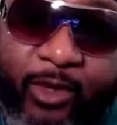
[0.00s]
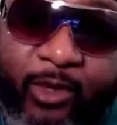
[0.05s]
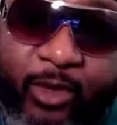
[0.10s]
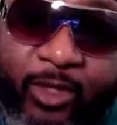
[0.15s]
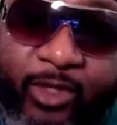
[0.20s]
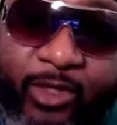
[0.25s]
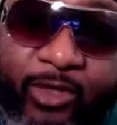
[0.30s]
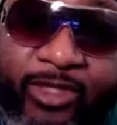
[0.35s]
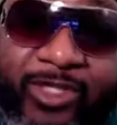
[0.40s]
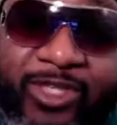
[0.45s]

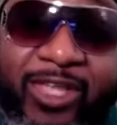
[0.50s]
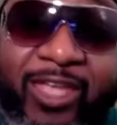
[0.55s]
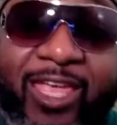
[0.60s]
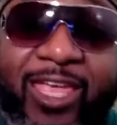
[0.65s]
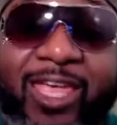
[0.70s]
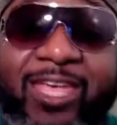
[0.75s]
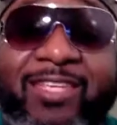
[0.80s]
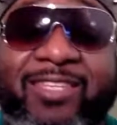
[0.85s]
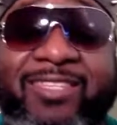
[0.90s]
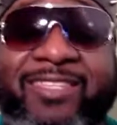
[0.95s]
When you
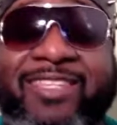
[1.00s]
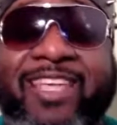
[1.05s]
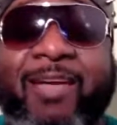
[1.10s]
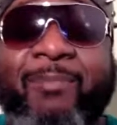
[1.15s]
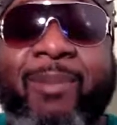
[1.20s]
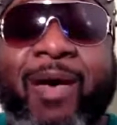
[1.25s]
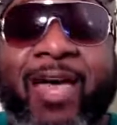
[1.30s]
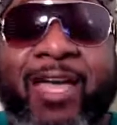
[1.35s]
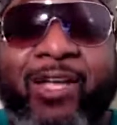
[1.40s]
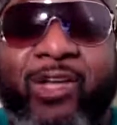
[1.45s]
see a
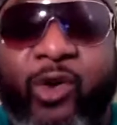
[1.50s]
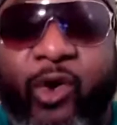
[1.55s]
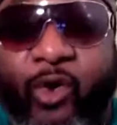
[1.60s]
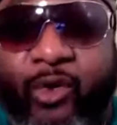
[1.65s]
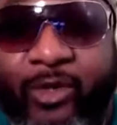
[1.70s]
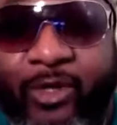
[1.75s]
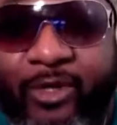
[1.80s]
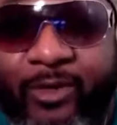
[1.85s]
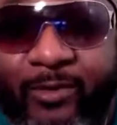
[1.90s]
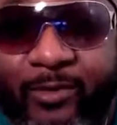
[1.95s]

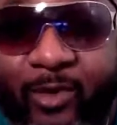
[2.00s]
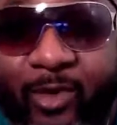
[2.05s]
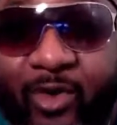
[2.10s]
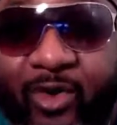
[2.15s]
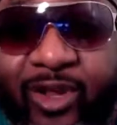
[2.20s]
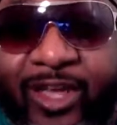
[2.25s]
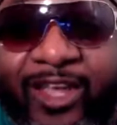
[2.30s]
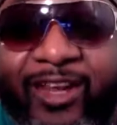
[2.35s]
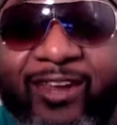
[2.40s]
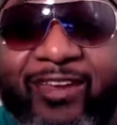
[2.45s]
semicolon
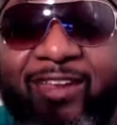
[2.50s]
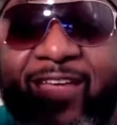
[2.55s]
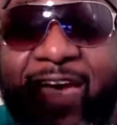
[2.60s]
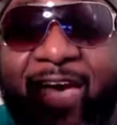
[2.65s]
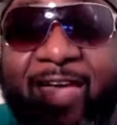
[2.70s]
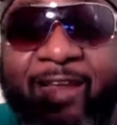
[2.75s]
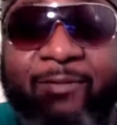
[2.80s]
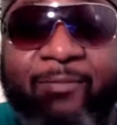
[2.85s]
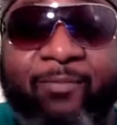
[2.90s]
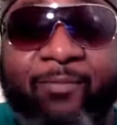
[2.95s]
or a
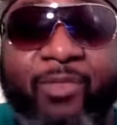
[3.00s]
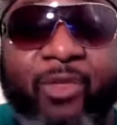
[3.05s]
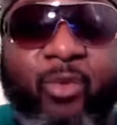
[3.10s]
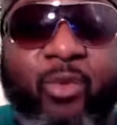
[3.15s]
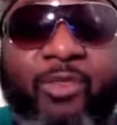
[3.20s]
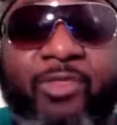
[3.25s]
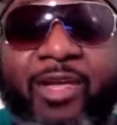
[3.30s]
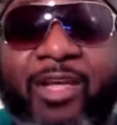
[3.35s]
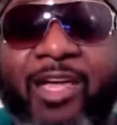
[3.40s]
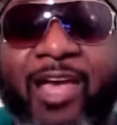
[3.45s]
dot
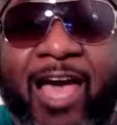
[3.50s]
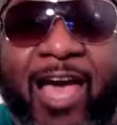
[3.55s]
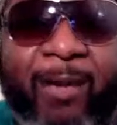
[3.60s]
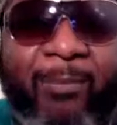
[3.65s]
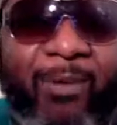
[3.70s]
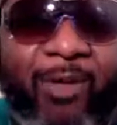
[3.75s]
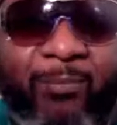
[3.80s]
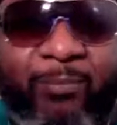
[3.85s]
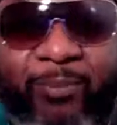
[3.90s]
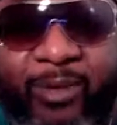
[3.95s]
with a
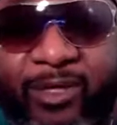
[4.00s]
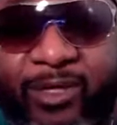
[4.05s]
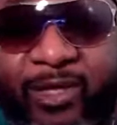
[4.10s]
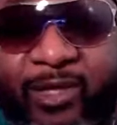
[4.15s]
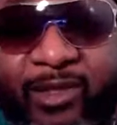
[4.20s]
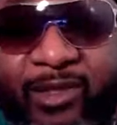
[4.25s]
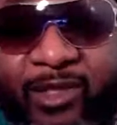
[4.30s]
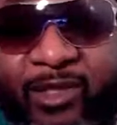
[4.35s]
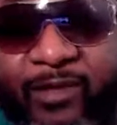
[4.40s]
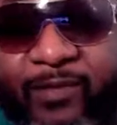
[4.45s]
comma
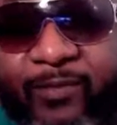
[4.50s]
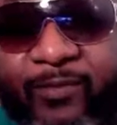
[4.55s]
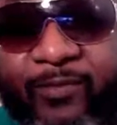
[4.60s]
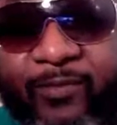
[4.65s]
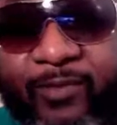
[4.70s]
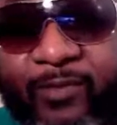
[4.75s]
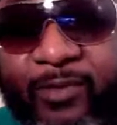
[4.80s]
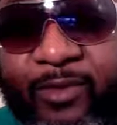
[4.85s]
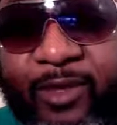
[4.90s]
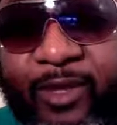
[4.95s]
beneath it,
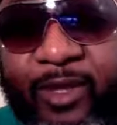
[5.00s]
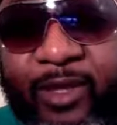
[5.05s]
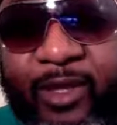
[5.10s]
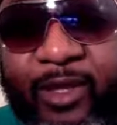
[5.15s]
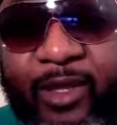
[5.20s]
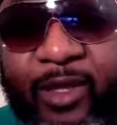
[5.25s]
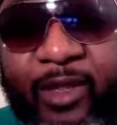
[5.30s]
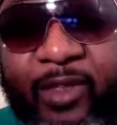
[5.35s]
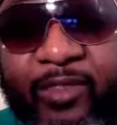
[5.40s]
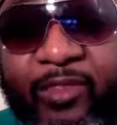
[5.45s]

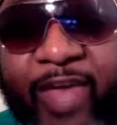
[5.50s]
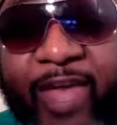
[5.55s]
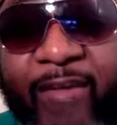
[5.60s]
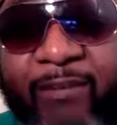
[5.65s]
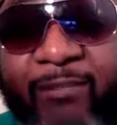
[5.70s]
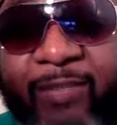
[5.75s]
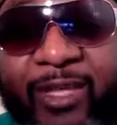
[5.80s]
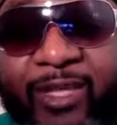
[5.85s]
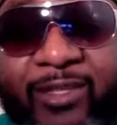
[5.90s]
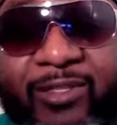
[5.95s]

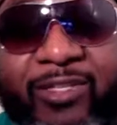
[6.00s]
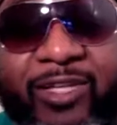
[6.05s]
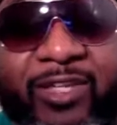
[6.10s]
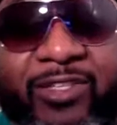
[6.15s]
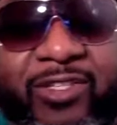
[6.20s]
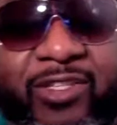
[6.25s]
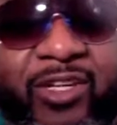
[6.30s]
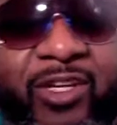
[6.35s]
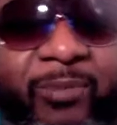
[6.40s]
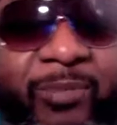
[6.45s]
that means
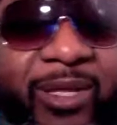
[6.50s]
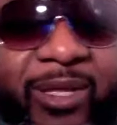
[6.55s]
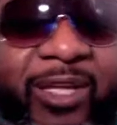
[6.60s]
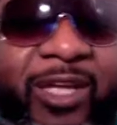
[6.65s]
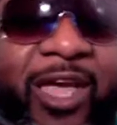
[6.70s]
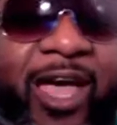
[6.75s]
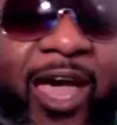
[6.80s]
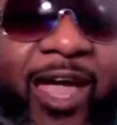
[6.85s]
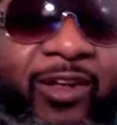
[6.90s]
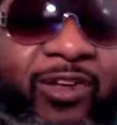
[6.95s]
it's going to
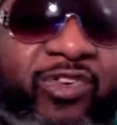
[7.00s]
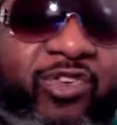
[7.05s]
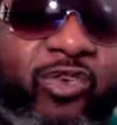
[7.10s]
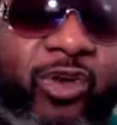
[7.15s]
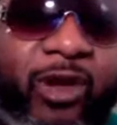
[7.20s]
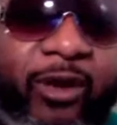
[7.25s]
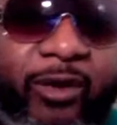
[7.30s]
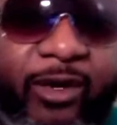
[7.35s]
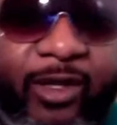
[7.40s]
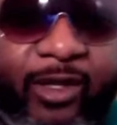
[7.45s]
be
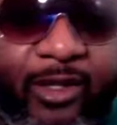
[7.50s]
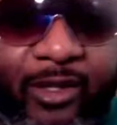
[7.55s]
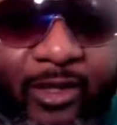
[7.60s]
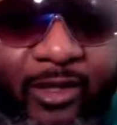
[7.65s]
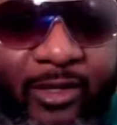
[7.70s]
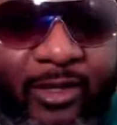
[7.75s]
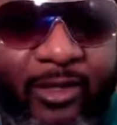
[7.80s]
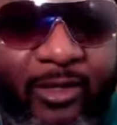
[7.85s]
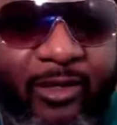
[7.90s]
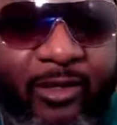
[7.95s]
contrary,
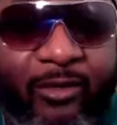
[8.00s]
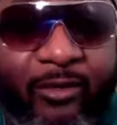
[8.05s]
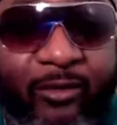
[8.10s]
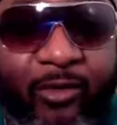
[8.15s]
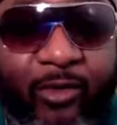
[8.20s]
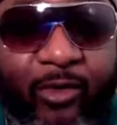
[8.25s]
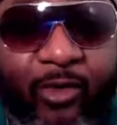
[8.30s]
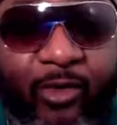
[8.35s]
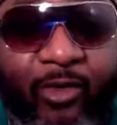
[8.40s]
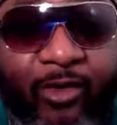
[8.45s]

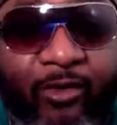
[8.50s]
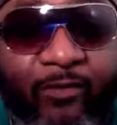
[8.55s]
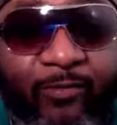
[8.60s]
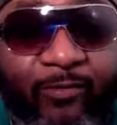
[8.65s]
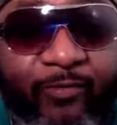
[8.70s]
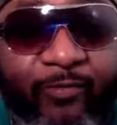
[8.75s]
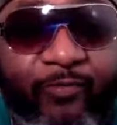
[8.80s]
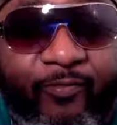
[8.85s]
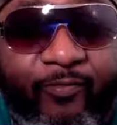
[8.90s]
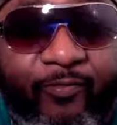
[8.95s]

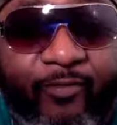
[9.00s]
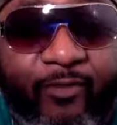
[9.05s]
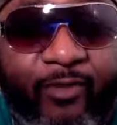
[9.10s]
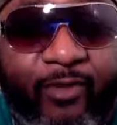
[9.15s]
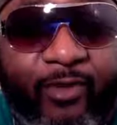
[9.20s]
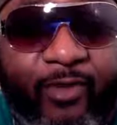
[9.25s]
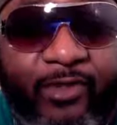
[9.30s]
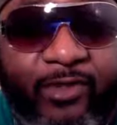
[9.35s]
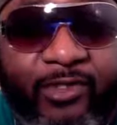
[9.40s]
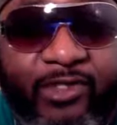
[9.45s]
or
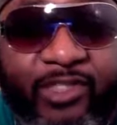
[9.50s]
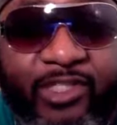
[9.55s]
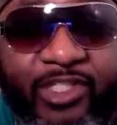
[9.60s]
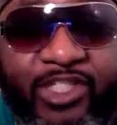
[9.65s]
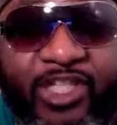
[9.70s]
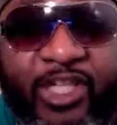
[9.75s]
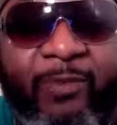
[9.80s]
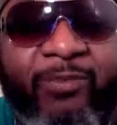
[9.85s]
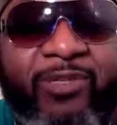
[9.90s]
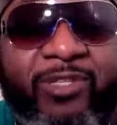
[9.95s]

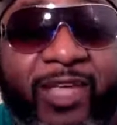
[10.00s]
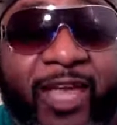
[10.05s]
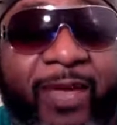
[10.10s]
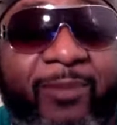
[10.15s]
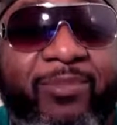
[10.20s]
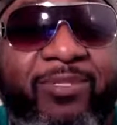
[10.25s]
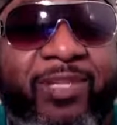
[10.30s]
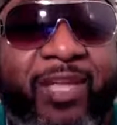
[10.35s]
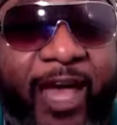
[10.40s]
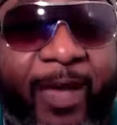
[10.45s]

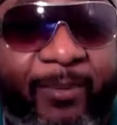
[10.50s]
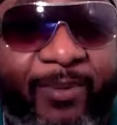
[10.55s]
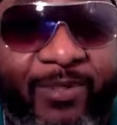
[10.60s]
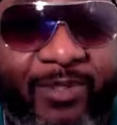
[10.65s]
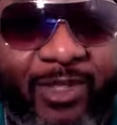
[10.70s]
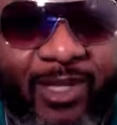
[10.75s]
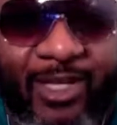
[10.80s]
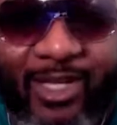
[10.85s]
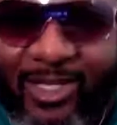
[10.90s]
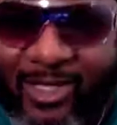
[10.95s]
sometimes the
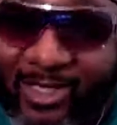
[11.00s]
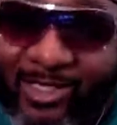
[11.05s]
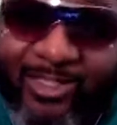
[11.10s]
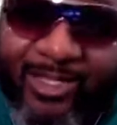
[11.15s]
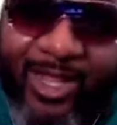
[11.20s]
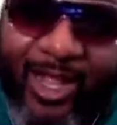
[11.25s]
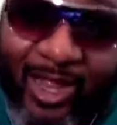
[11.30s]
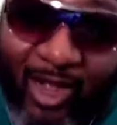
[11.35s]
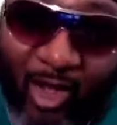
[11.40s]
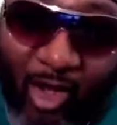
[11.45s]
opposite. It
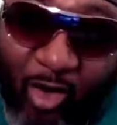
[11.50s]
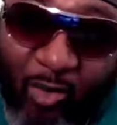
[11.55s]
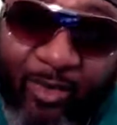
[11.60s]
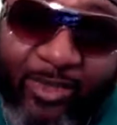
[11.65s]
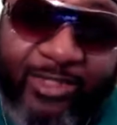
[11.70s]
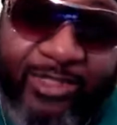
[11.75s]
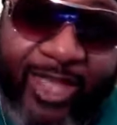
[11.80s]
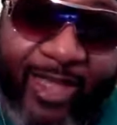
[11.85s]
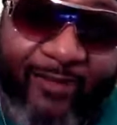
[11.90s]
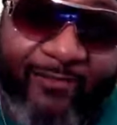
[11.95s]
doesn't
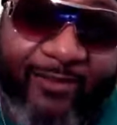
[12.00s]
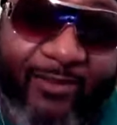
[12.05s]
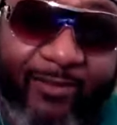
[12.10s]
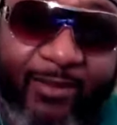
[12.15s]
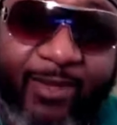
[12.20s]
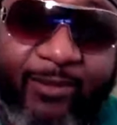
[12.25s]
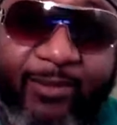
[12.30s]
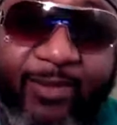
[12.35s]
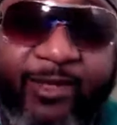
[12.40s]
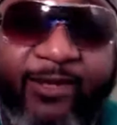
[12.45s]
always have
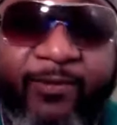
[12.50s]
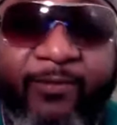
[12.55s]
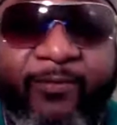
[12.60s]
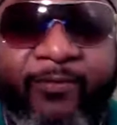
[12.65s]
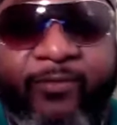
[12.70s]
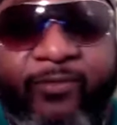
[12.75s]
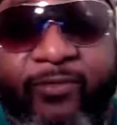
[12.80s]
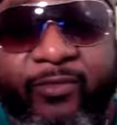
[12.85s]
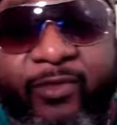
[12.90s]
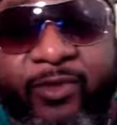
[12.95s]
to be, but
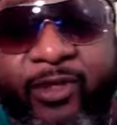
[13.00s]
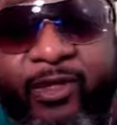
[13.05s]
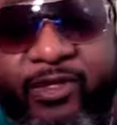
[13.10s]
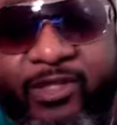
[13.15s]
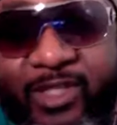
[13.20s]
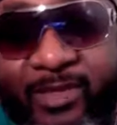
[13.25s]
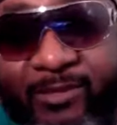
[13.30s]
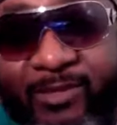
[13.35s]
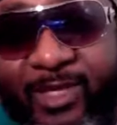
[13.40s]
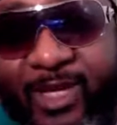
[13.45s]

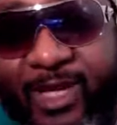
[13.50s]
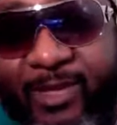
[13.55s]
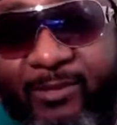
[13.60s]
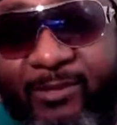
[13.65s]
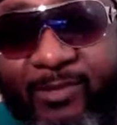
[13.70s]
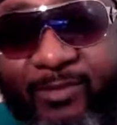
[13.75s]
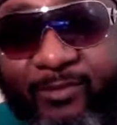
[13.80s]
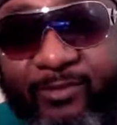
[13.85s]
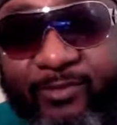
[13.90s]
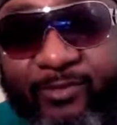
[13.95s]

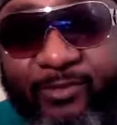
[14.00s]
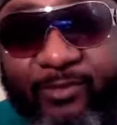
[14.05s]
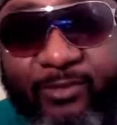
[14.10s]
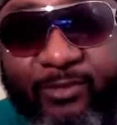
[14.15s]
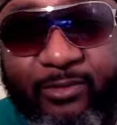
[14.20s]
sometimes.